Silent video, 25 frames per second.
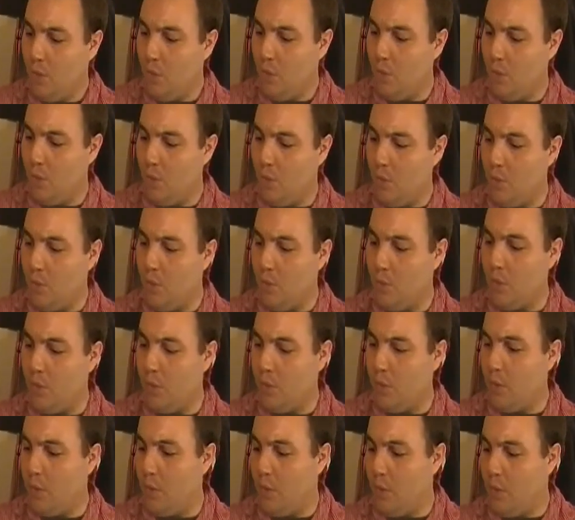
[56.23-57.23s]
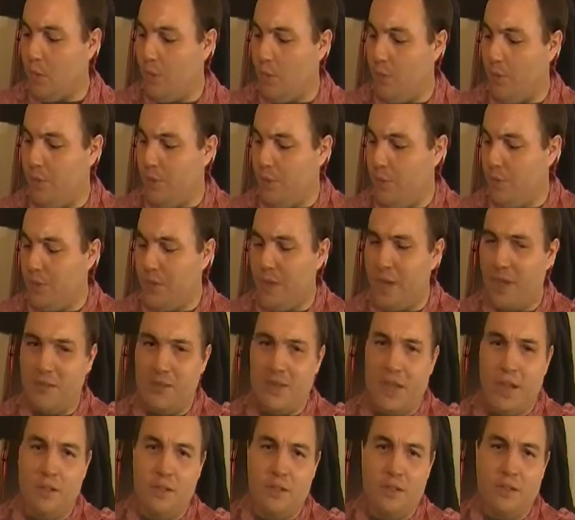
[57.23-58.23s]
or they're not
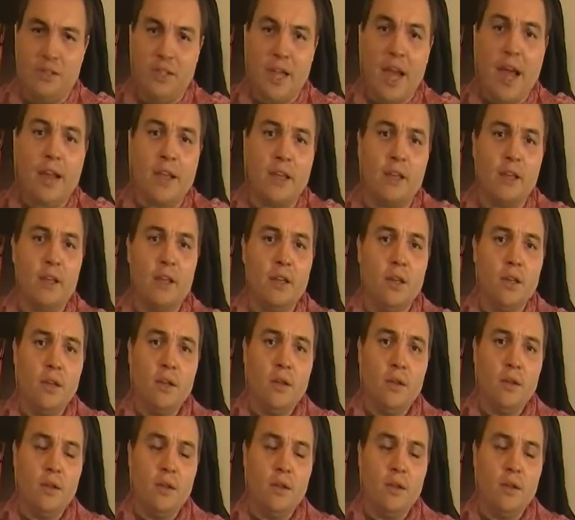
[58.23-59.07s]
exactly static.